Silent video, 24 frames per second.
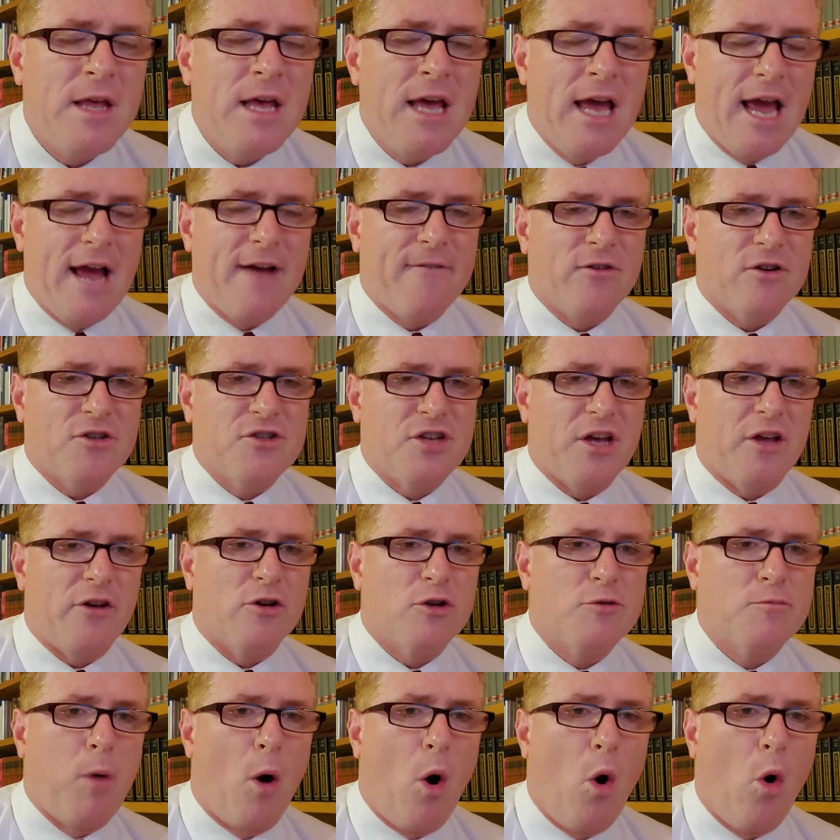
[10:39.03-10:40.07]
Every
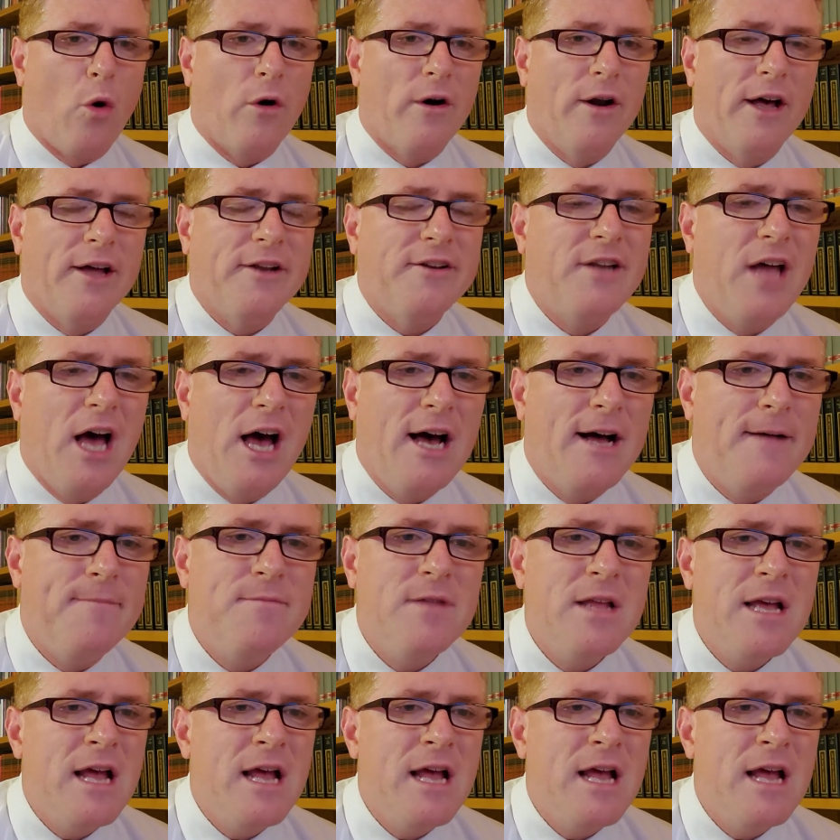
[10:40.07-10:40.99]
sinner's poor and undone.